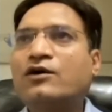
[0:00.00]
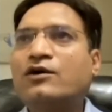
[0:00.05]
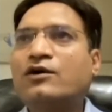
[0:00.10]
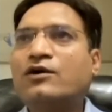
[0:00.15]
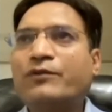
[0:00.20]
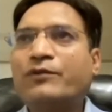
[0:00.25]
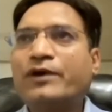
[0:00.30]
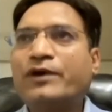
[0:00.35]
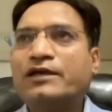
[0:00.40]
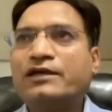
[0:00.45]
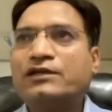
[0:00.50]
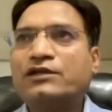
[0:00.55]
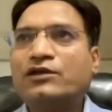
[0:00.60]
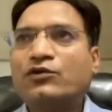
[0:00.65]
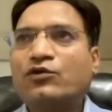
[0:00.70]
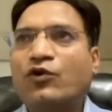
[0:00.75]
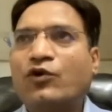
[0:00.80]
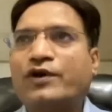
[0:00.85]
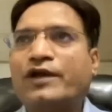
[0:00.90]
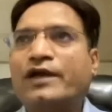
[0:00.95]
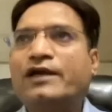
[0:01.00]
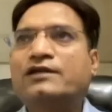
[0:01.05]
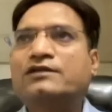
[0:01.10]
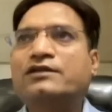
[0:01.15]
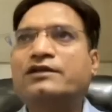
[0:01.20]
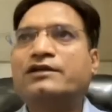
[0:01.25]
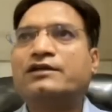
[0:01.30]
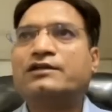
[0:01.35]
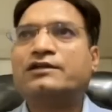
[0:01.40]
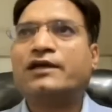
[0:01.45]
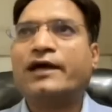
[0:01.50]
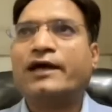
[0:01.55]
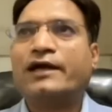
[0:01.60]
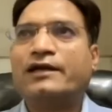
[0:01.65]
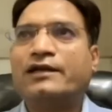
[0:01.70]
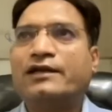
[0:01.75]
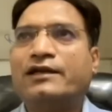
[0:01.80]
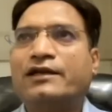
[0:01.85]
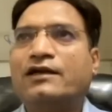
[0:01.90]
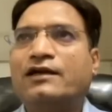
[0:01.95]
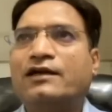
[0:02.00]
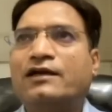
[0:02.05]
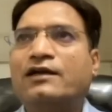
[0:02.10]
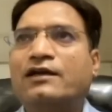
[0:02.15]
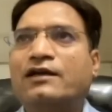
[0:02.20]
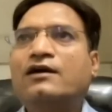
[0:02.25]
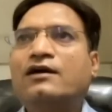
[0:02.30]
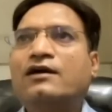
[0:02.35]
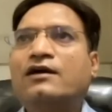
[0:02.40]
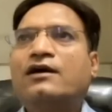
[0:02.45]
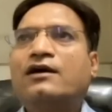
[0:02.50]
Whether it is the gonads, it is the adrenal.